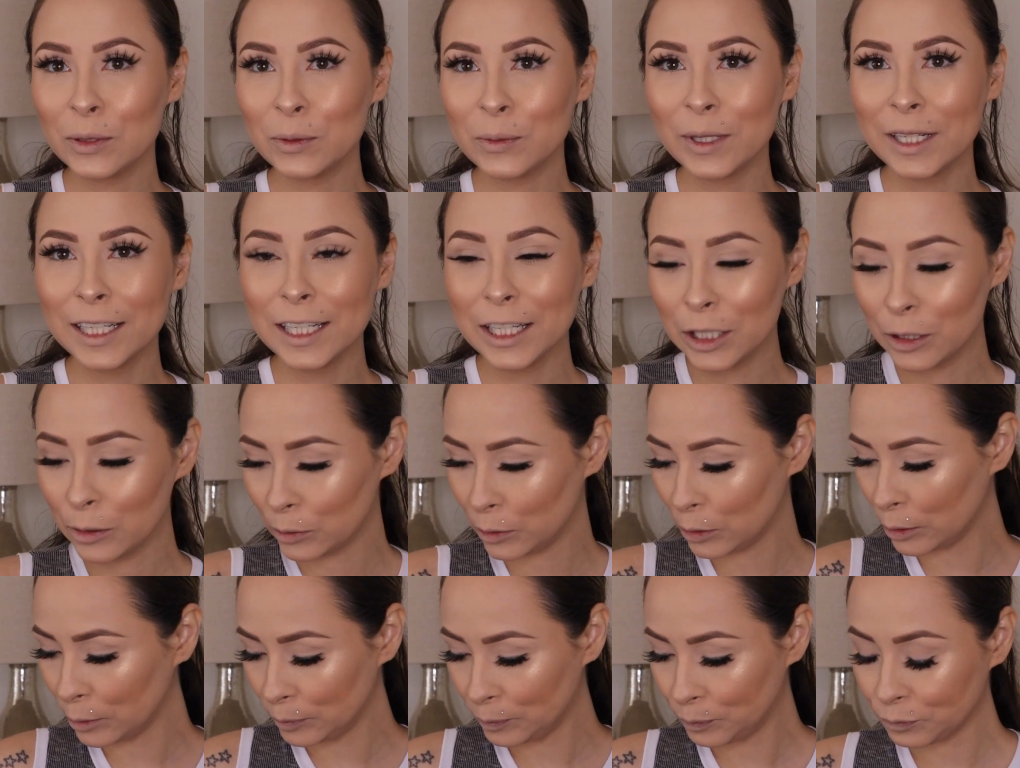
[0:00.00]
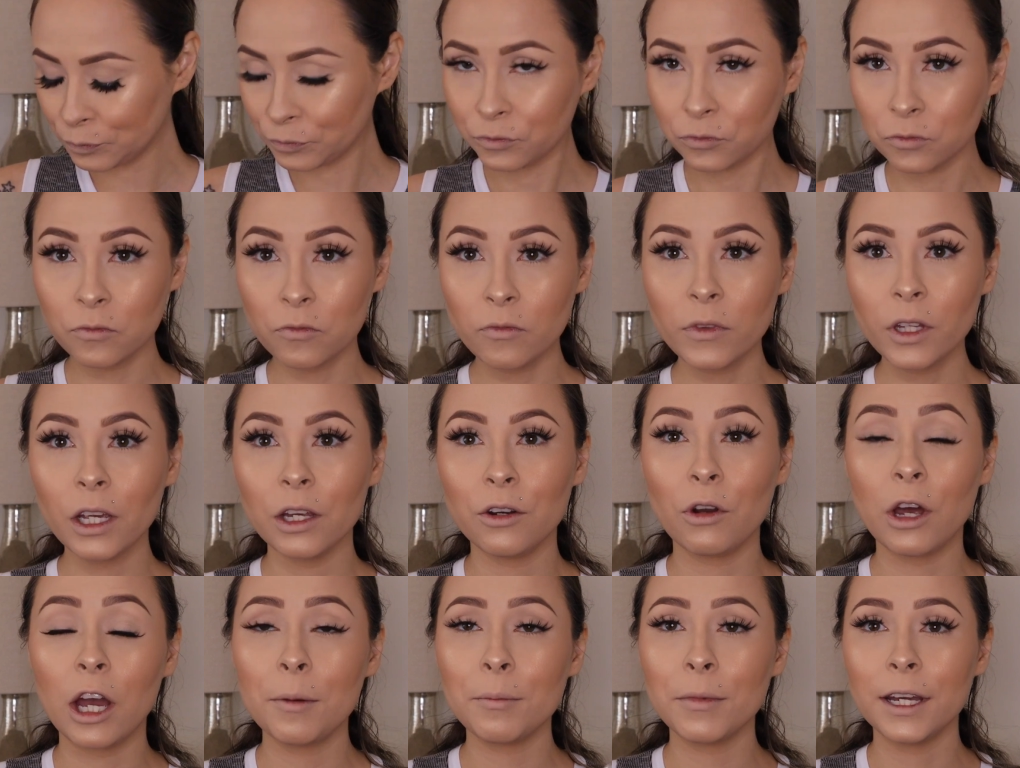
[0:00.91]
Looks really cute.
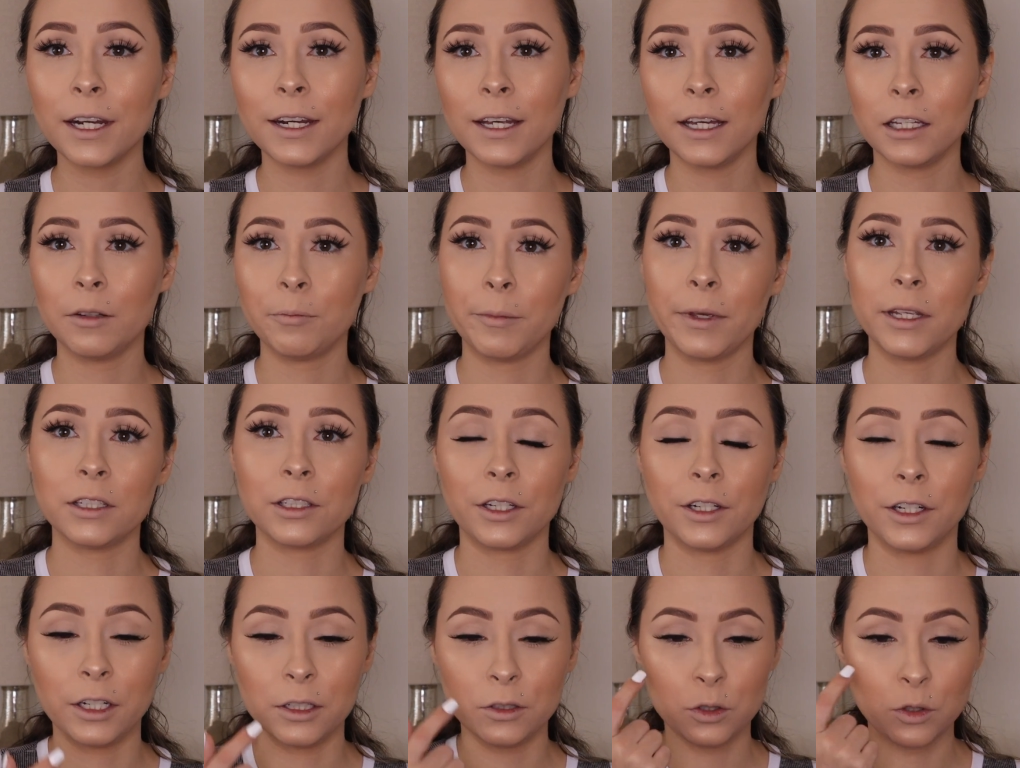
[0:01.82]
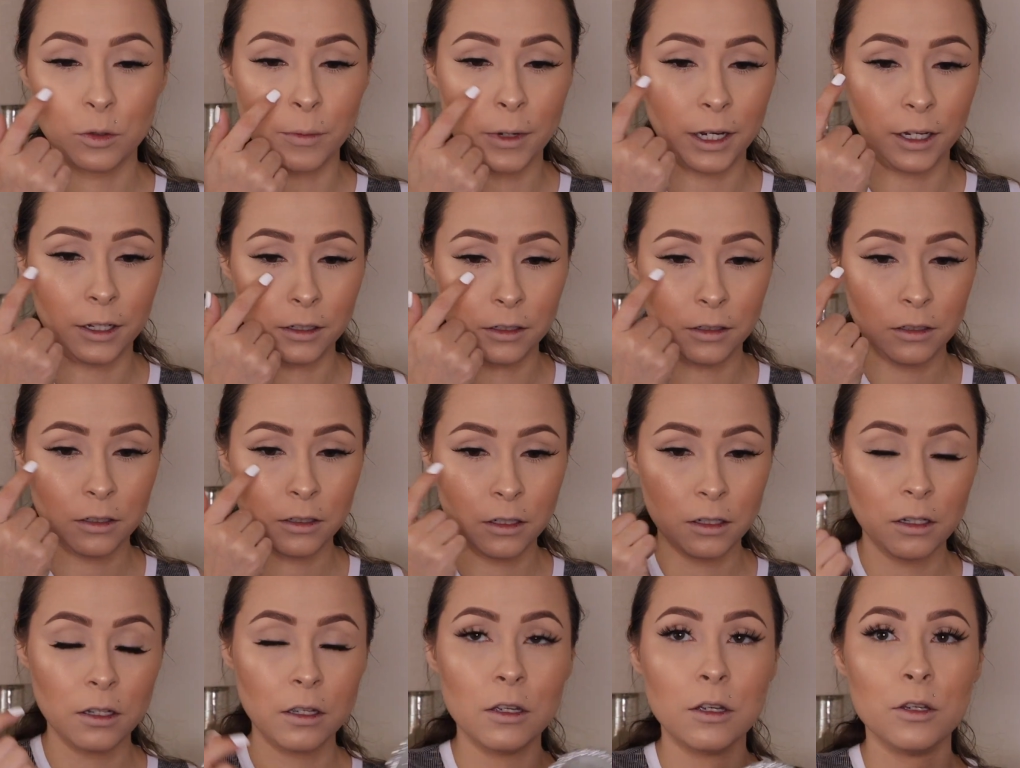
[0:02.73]
Now I'm gonna add mascara to my
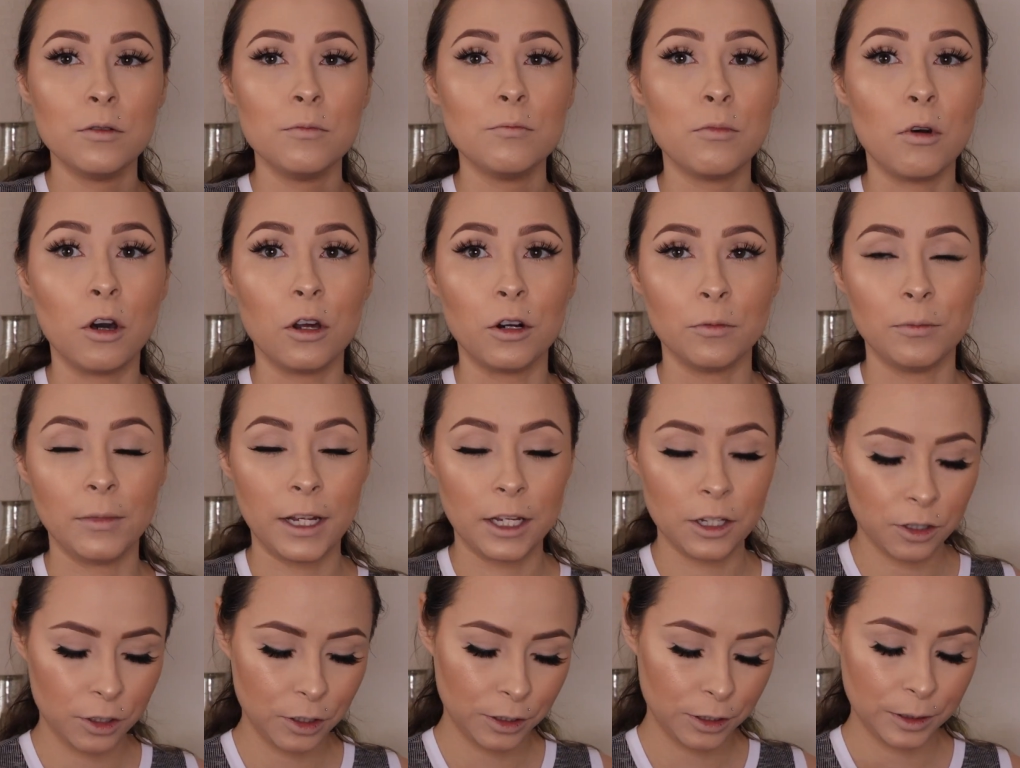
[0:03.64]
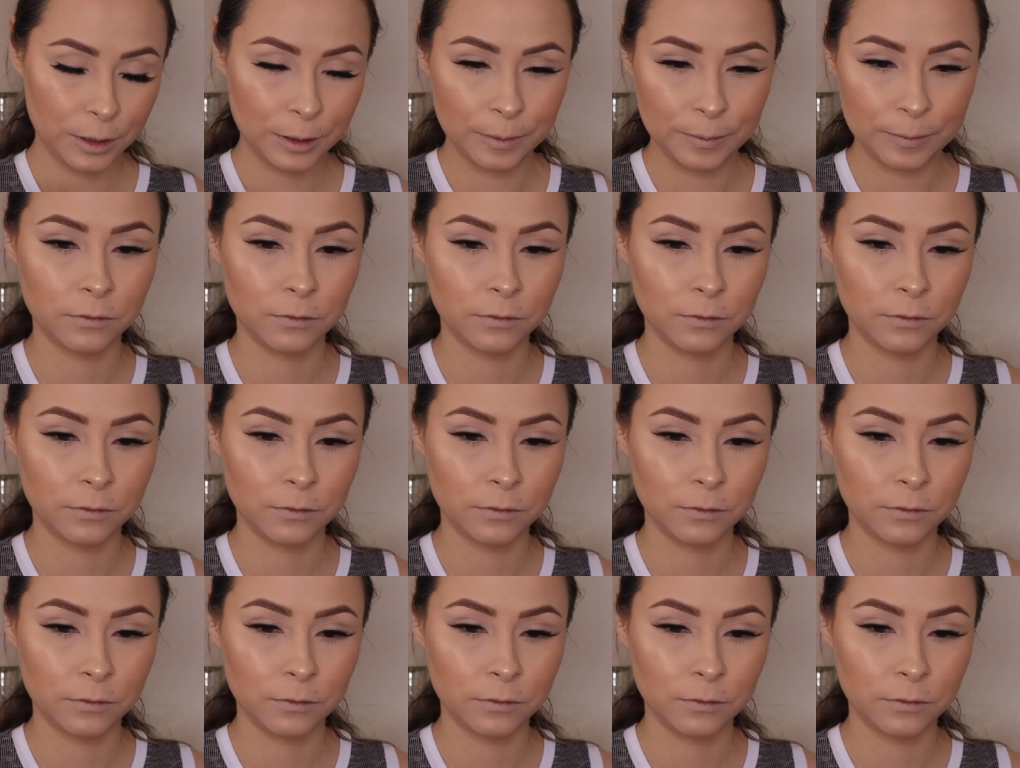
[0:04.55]
bottom lashes.